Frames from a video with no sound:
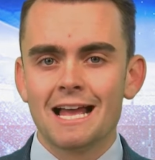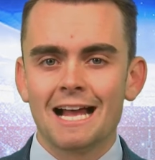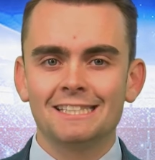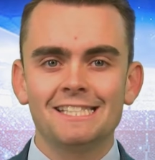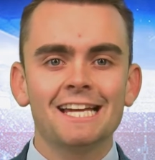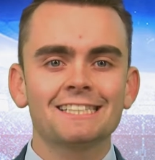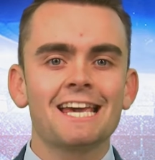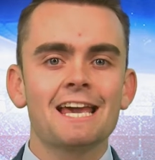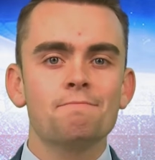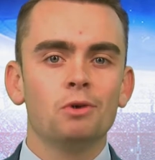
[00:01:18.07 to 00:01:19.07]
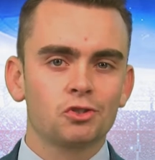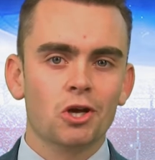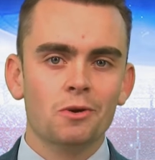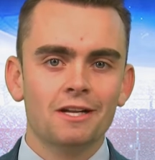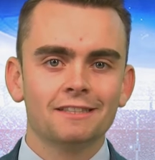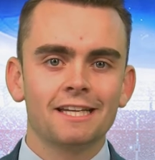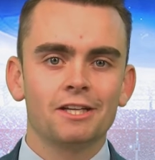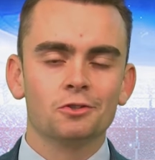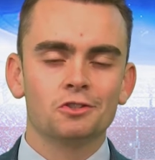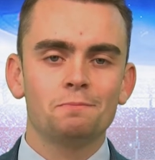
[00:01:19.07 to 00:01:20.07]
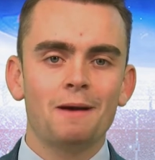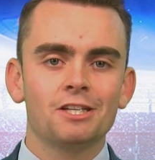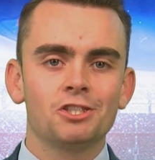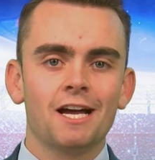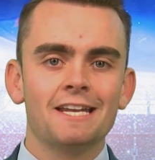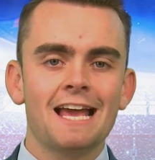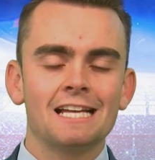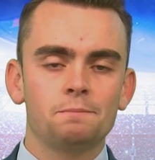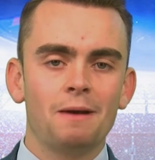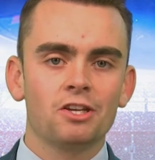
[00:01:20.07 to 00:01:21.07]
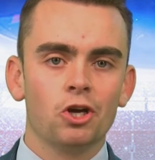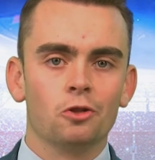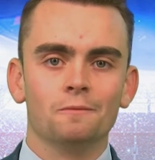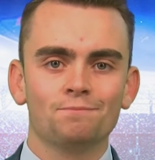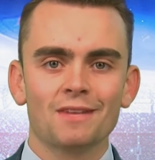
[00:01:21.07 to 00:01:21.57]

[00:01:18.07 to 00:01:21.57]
and CSKA Moscow taking on Spanish side Espanyol.